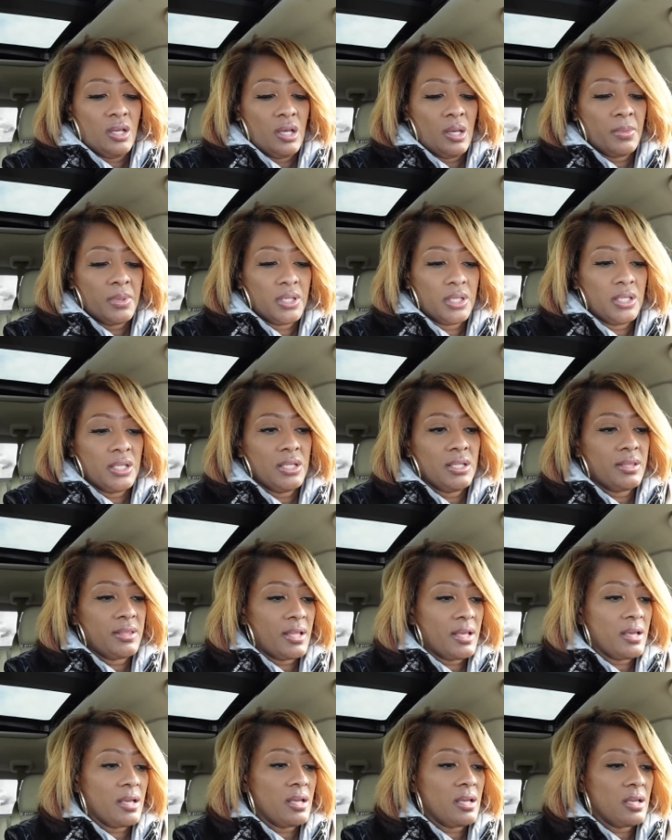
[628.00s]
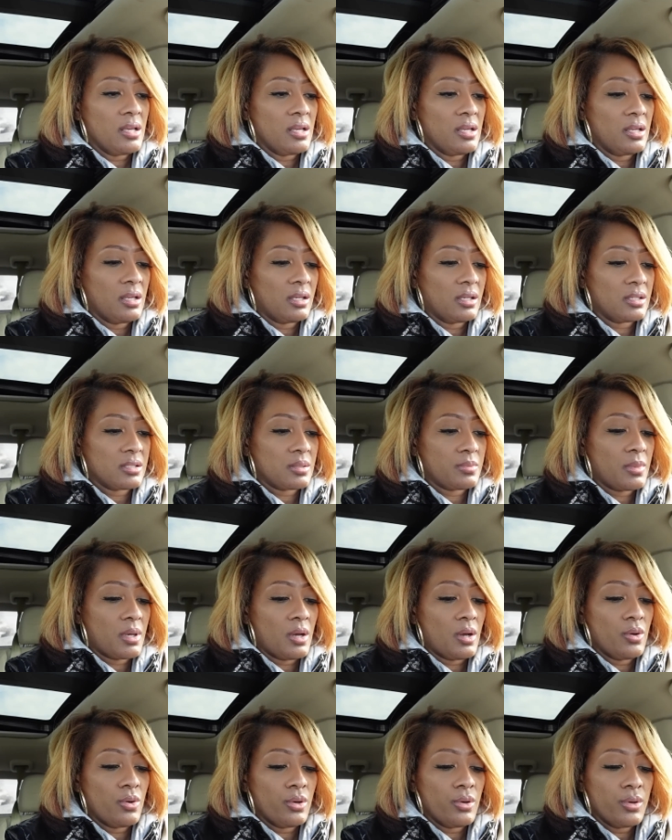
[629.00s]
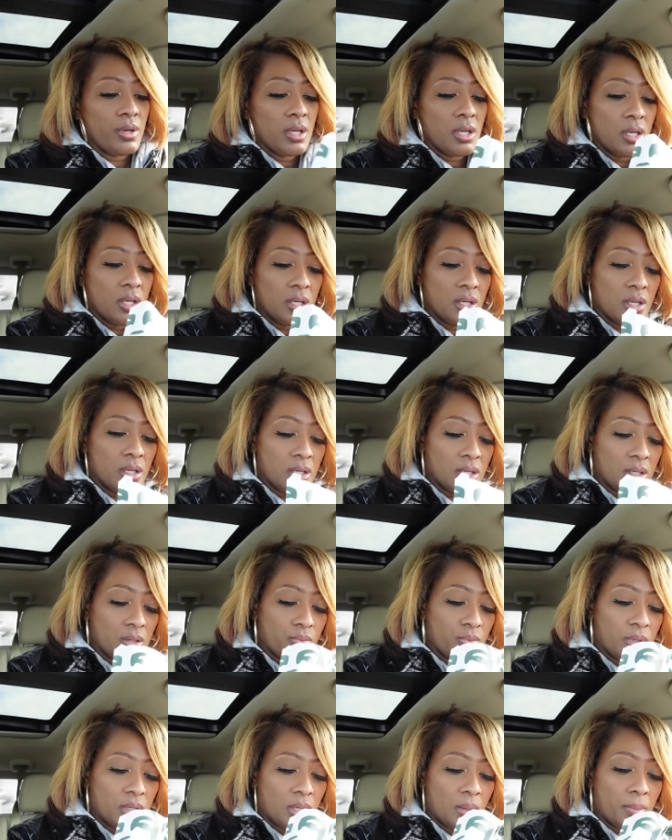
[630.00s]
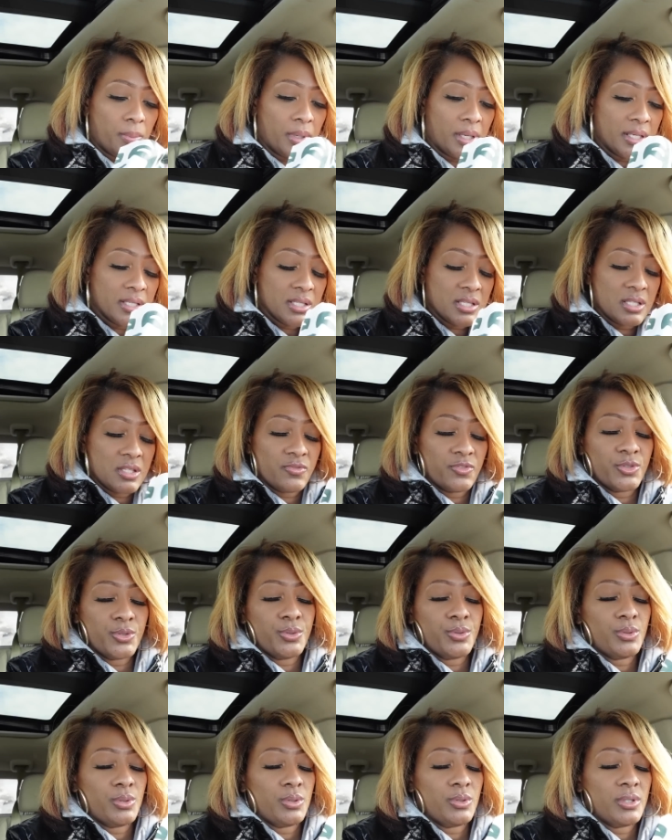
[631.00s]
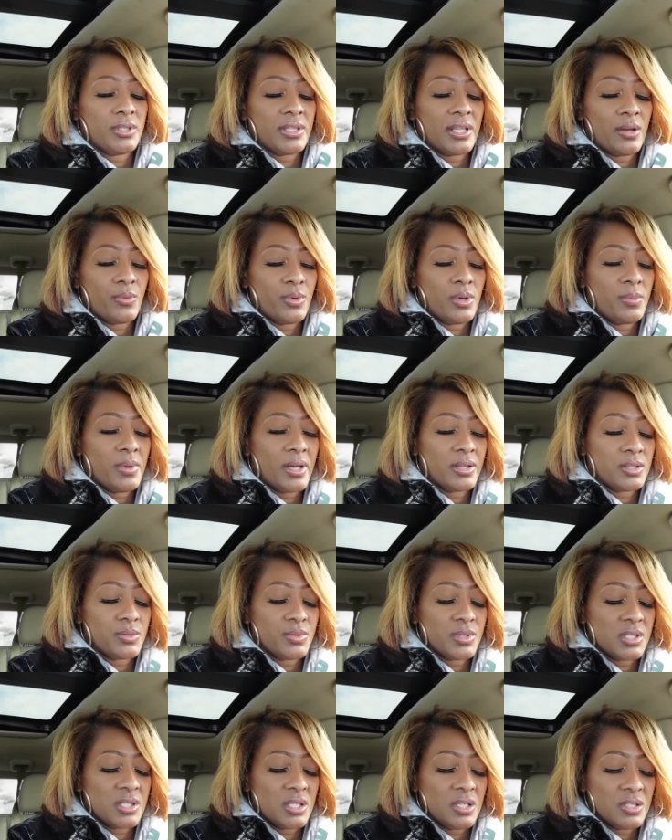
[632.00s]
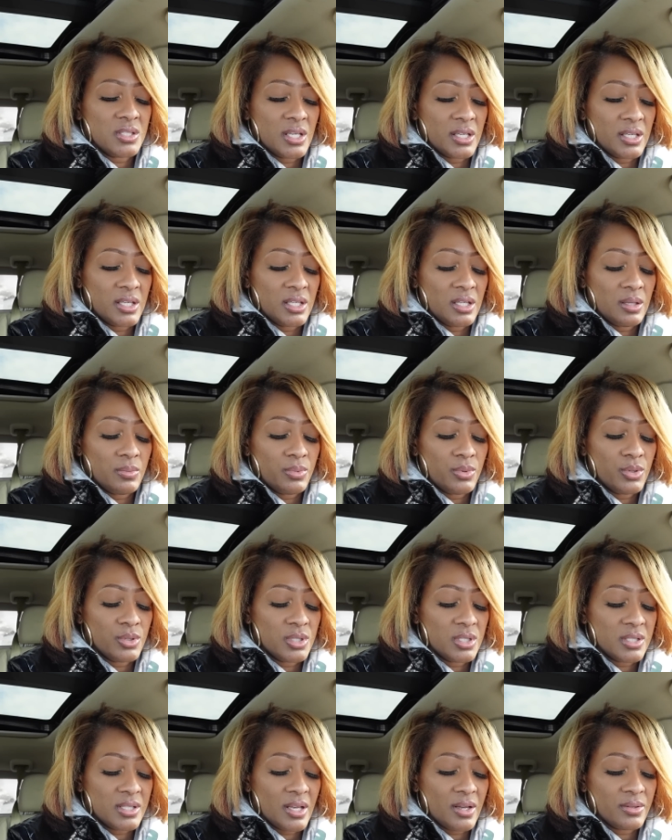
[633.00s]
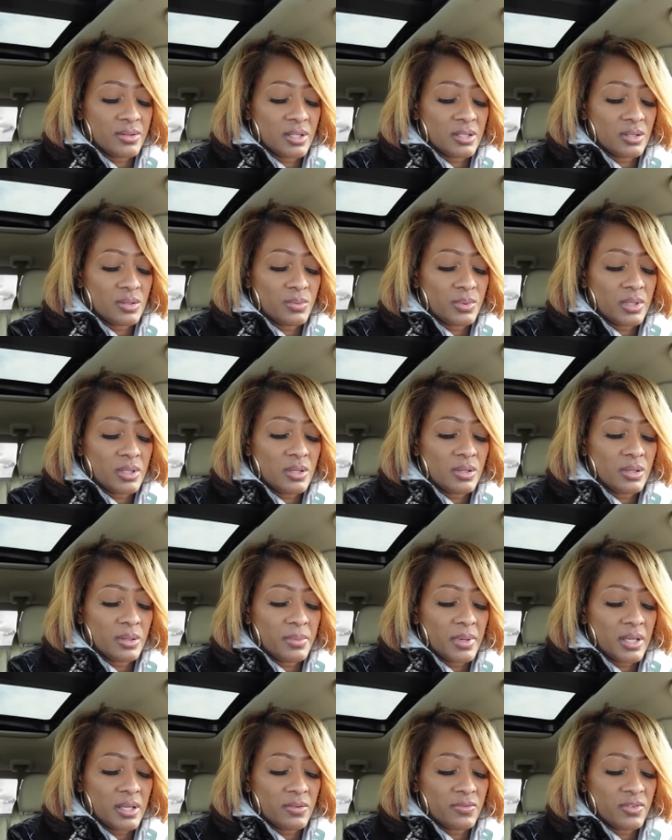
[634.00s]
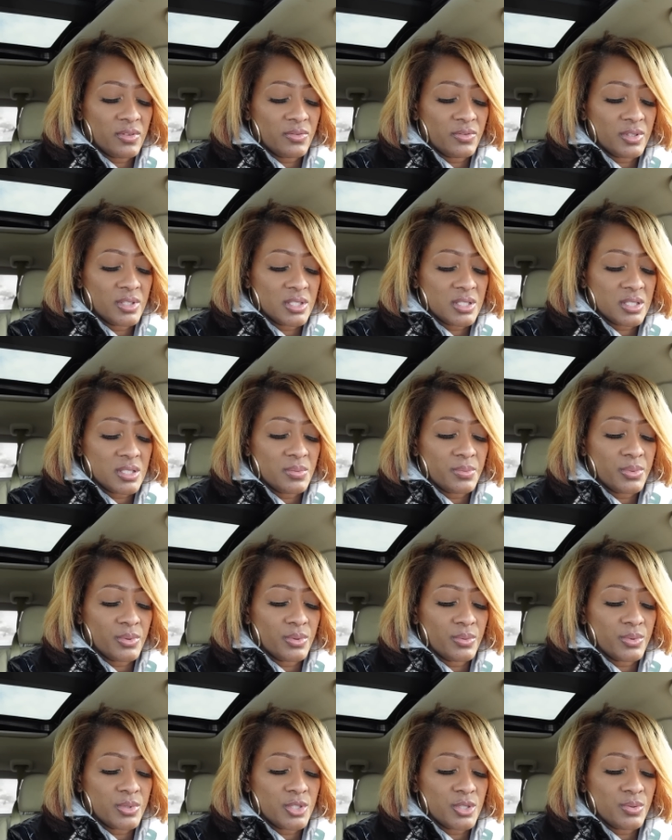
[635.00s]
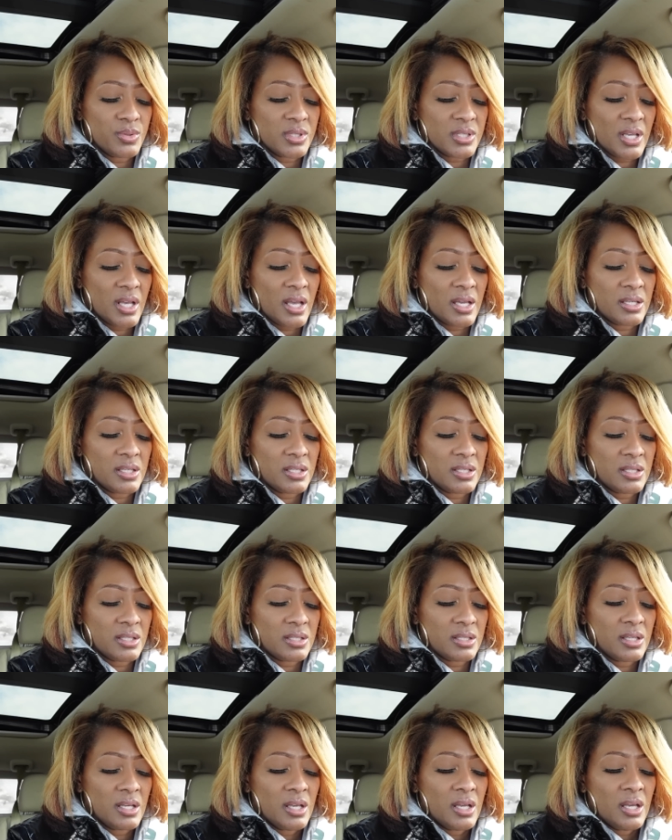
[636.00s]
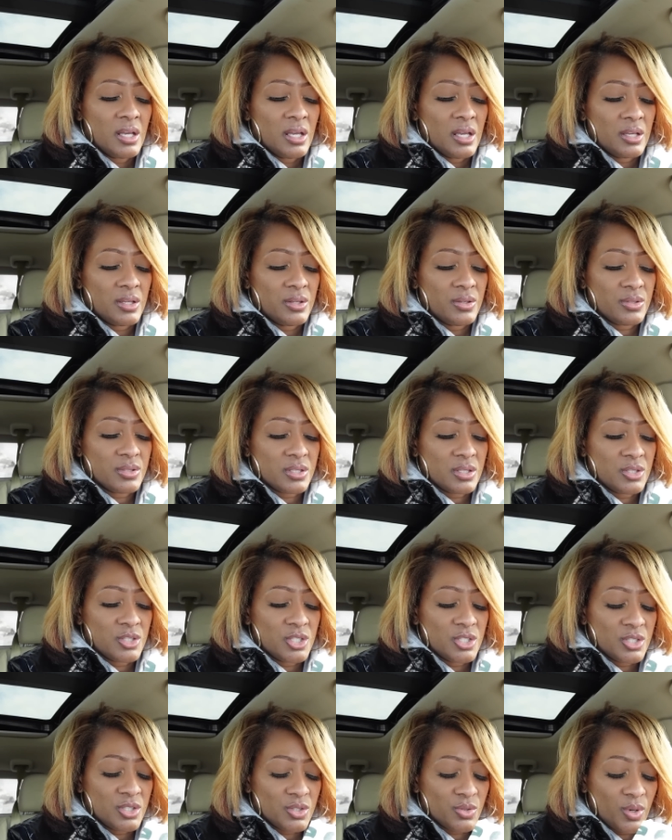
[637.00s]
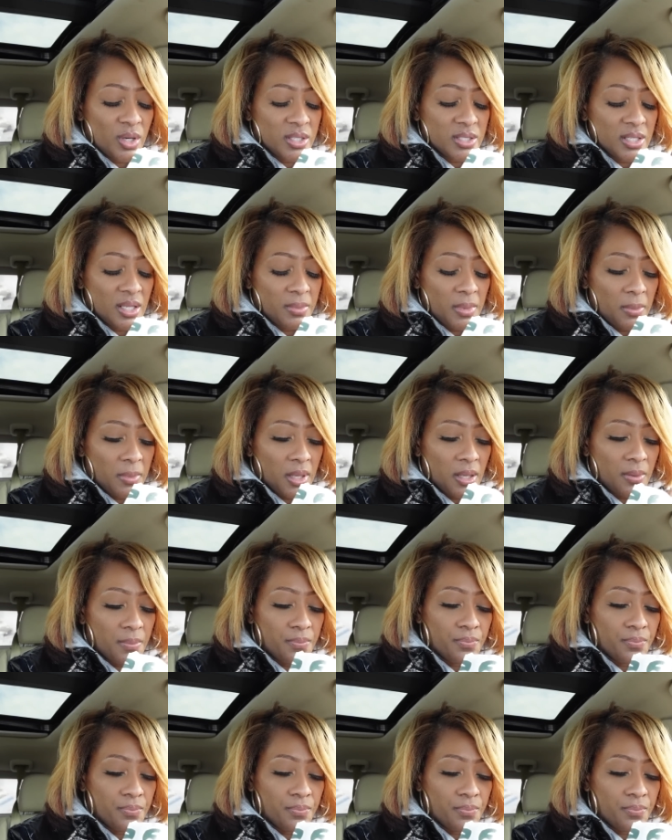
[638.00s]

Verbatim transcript: I'm going to eat that because I'm hungry. I'm going to bless the food, Lord, that we're about to receive. Taking in impurities out that don't belong and make it fit for this temple in which you reside in. In your son, Jesus Christ's name, amen.